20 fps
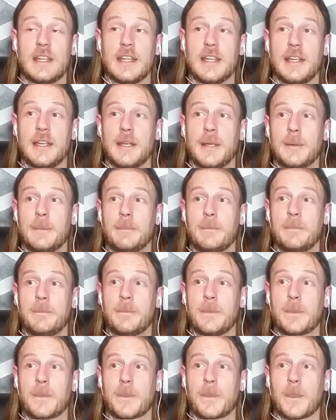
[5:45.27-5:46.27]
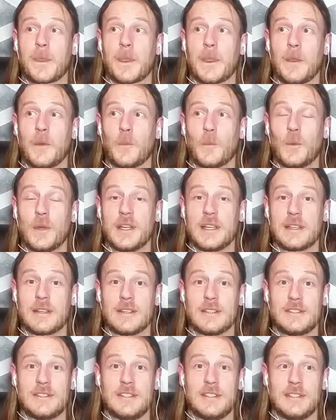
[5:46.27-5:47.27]
Um, when I
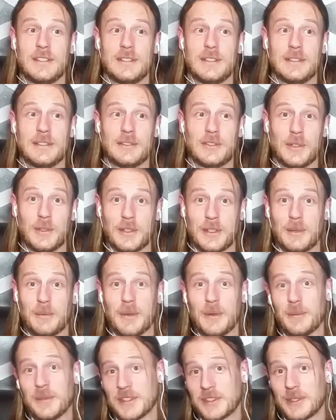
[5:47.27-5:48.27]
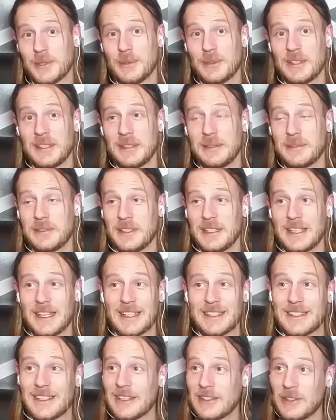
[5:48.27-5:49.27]
get to talking about my school life,
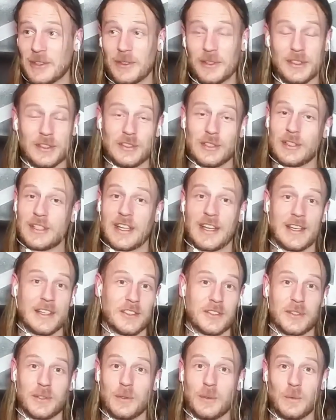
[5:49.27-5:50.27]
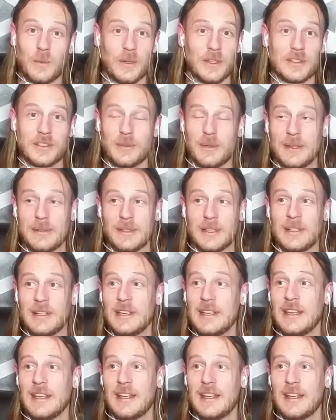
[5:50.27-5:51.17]
like I did not enjoy high school whatsoever.